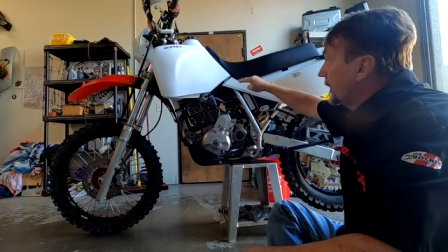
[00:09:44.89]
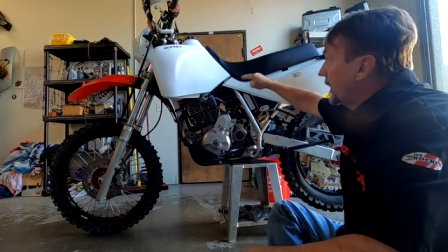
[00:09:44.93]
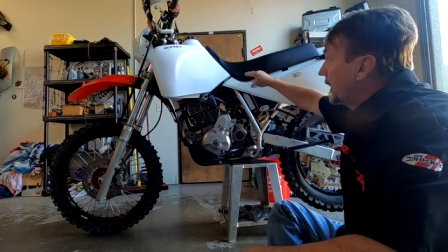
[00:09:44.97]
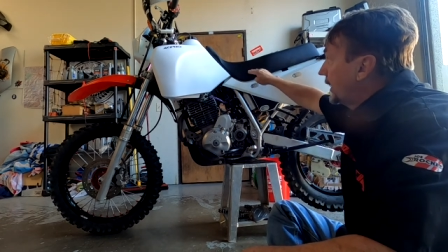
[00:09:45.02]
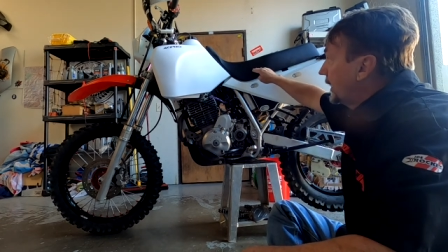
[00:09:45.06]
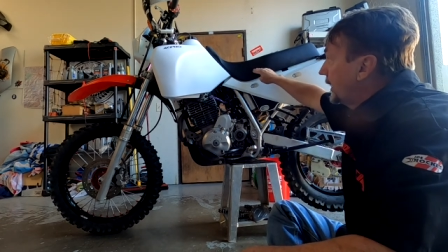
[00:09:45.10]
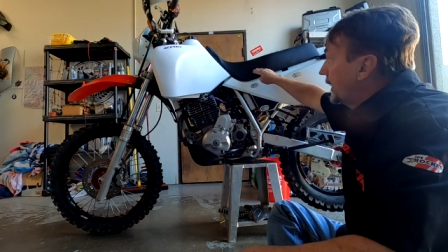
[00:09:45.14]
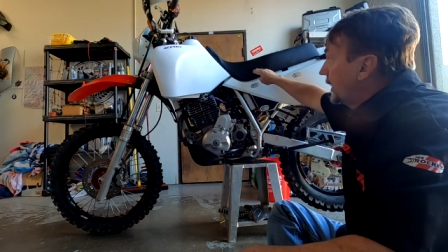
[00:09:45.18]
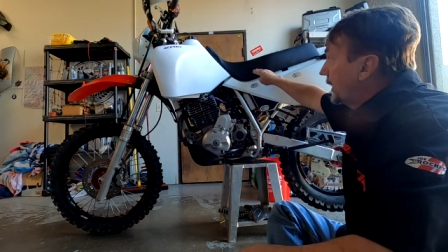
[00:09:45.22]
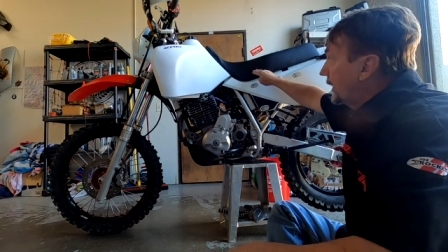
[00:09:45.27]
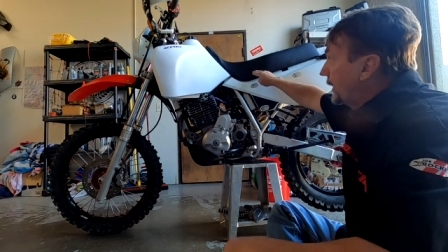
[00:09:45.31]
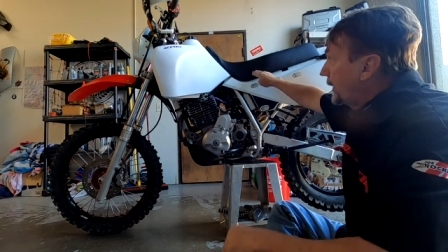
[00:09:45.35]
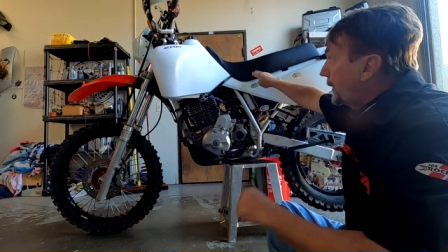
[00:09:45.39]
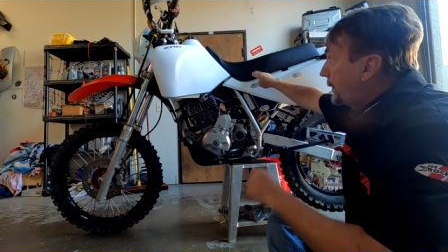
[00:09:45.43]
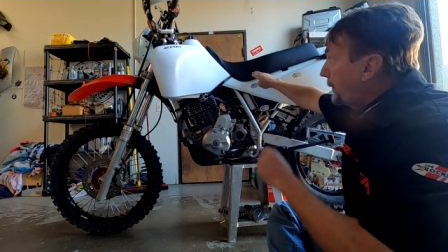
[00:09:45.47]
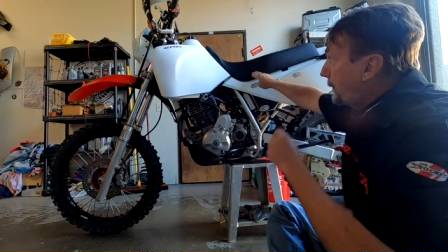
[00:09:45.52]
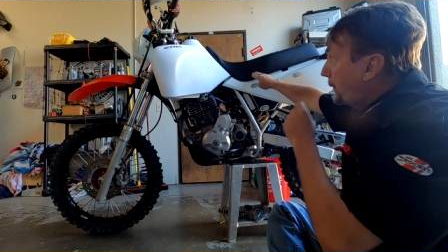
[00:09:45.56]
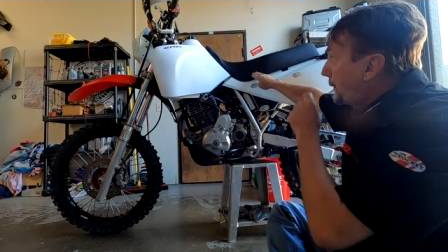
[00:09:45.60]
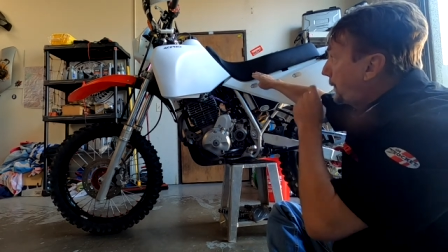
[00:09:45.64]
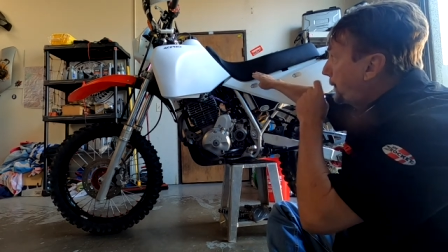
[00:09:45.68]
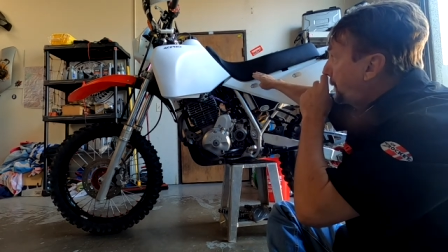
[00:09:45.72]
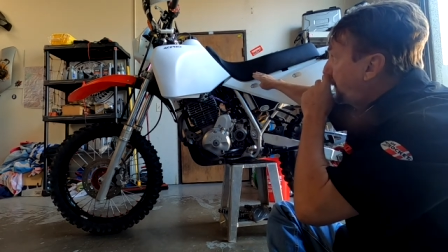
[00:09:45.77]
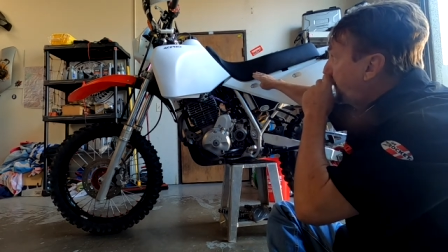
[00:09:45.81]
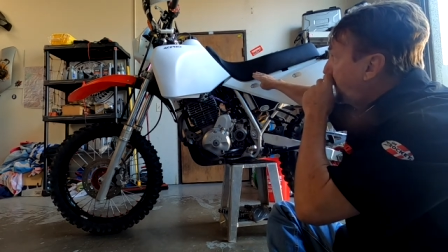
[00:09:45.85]

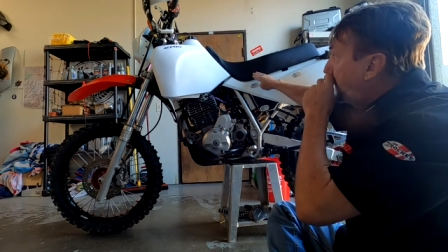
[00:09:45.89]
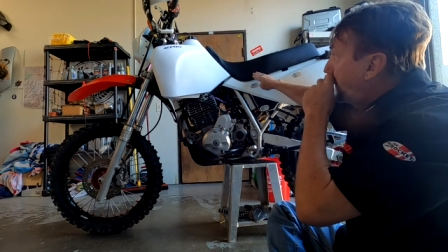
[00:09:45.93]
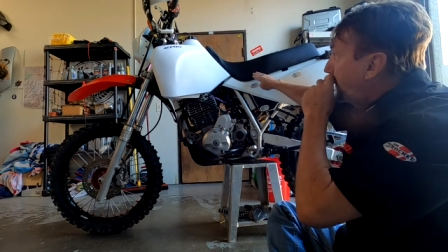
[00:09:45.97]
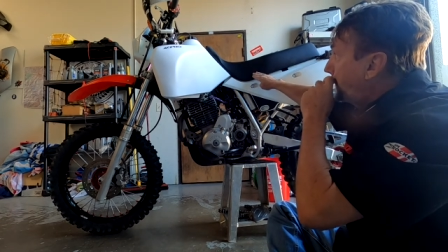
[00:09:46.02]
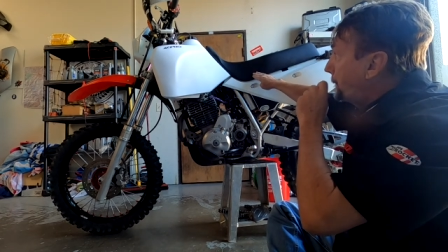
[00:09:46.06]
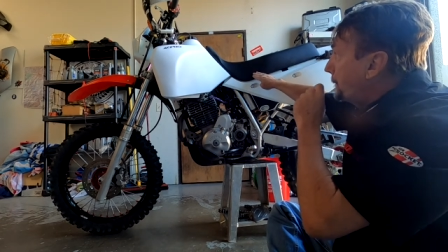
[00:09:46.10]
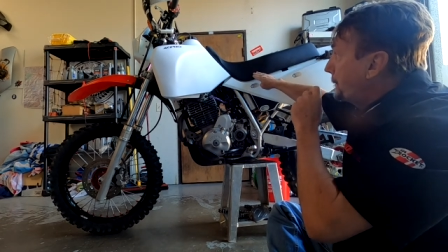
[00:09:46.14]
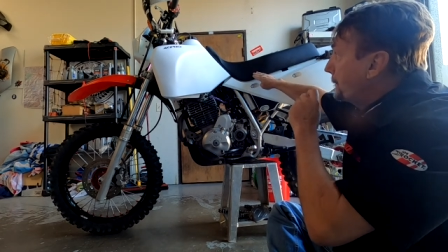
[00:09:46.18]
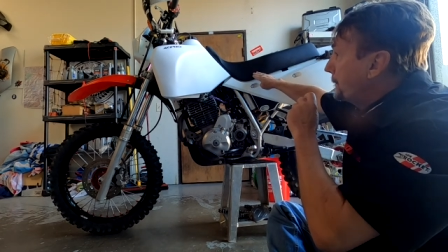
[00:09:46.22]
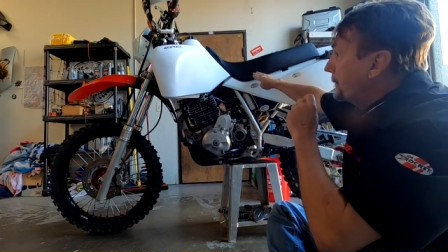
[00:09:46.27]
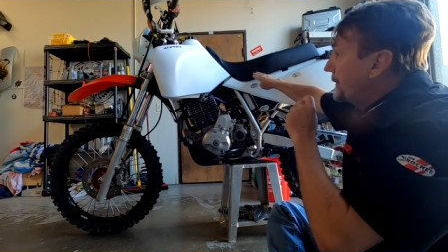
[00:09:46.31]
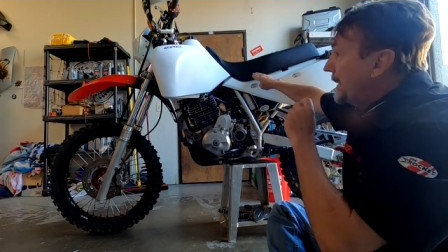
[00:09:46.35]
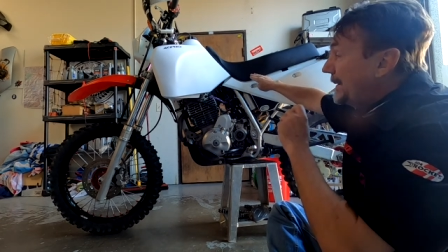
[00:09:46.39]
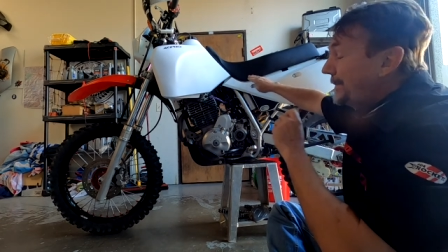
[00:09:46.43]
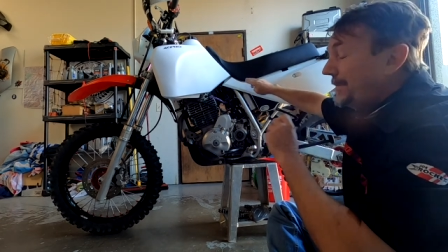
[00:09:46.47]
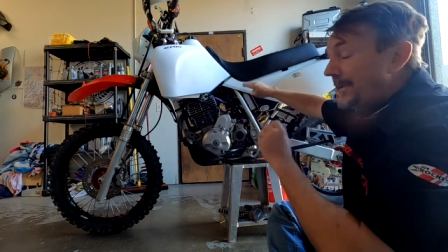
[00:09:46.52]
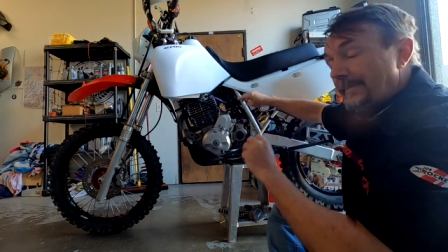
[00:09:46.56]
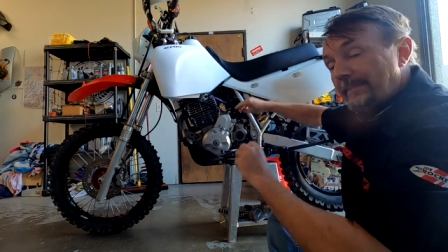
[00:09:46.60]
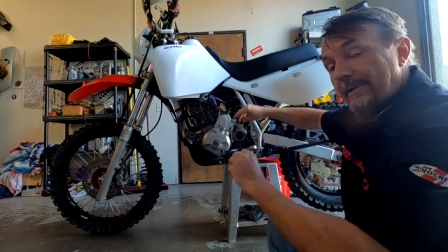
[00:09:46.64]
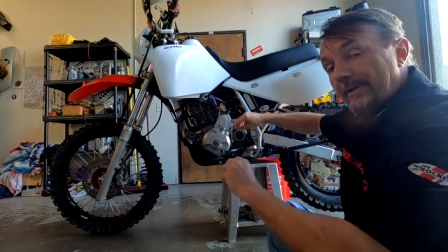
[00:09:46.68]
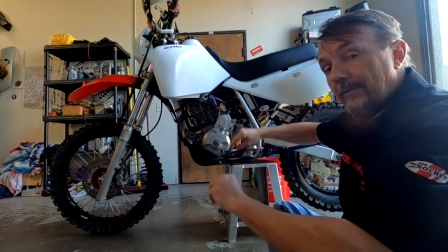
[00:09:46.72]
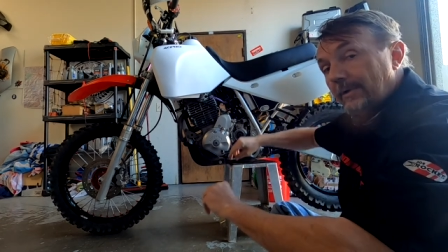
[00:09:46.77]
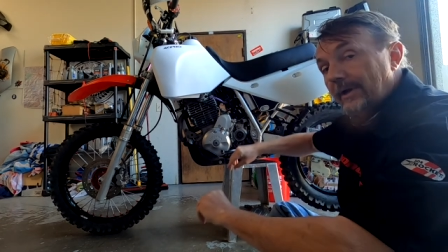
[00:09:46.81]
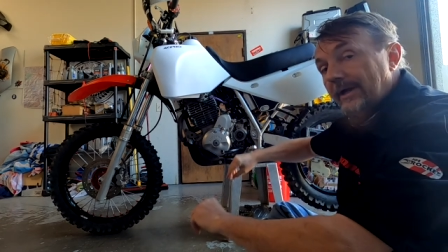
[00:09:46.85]
That
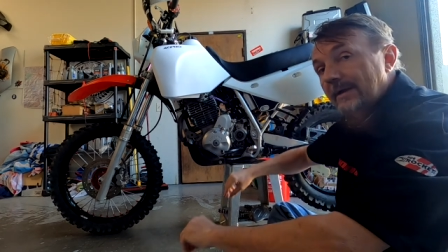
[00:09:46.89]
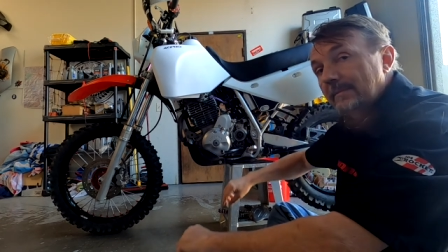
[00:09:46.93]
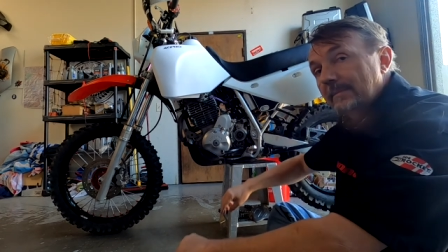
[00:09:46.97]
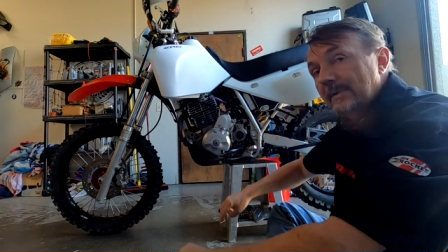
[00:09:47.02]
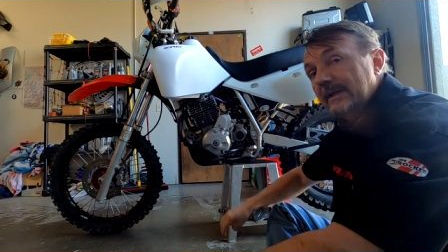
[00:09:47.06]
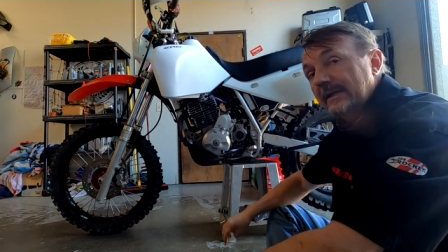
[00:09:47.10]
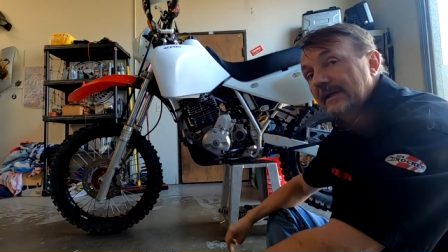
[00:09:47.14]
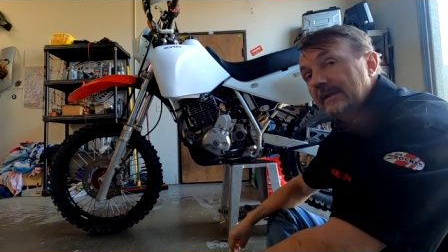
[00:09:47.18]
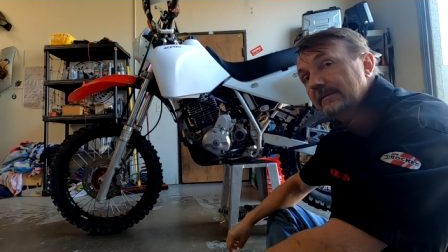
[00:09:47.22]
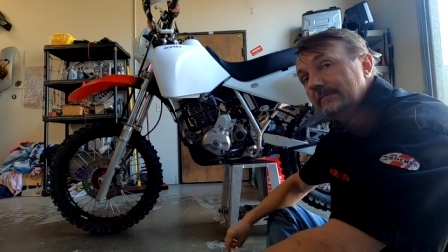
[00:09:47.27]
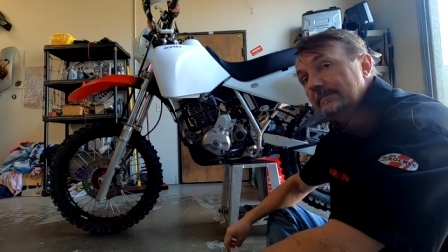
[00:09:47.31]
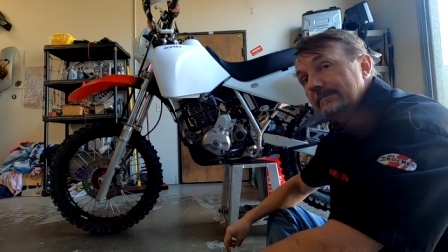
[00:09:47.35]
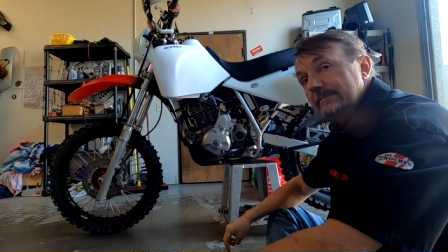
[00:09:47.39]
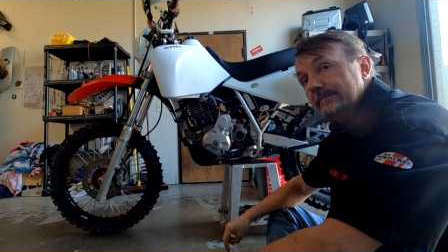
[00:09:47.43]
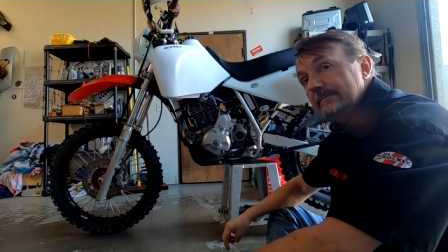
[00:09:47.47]
might be recommended.